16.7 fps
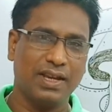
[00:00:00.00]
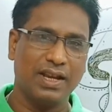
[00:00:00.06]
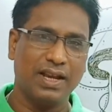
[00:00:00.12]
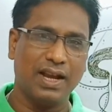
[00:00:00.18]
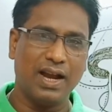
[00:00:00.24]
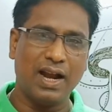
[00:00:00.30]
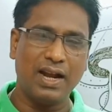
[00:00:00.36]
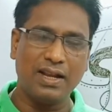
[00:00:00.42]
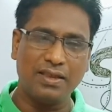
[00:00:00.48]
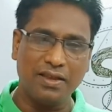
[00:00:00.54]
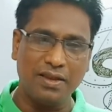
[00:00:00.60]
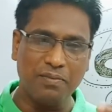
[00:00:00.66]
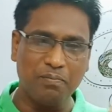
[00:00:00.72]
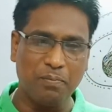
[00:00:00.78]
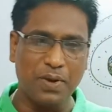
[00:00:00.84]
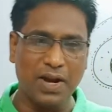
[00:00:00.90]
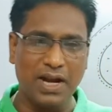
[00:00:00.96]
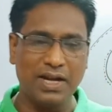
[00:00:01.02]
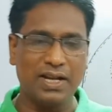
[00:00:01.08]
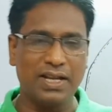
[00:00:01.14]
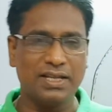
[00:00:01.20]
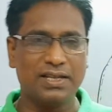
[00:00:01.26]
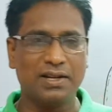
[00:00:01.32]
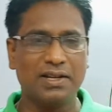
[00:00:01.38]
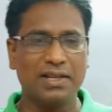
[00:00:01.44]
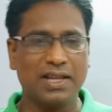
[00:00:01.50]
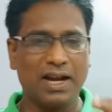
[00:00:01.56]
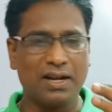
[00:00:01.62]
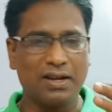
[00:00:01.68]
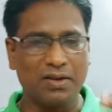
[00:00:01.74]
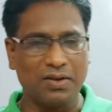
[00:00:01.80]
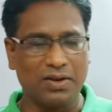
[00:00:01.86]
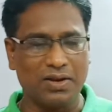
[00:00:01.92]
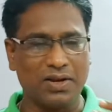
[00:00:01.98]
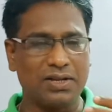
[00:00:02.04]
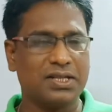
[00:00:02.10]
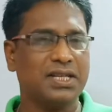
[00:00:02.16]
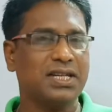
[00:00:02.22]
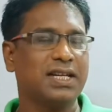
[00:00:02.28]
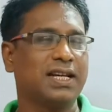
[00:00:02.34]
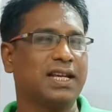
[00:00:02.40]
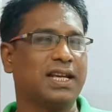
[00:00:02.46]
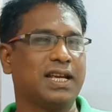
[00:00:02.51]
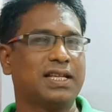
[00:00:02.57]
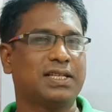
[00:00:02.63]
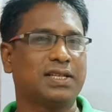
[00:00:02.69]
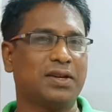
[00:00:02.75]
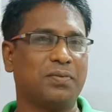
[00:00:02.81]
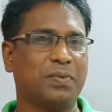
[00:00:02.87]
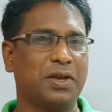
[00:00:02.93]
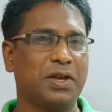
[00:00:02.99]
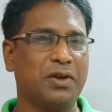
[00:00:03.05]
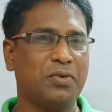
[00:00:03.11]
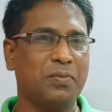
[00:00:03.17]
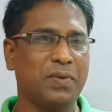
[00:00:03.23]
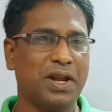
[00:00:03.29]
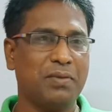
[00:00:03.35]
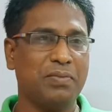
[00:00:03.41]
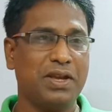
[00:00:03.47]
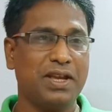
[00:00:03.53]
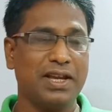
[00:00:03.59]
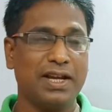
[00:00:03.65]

And the implantation that occurs in case of a human being,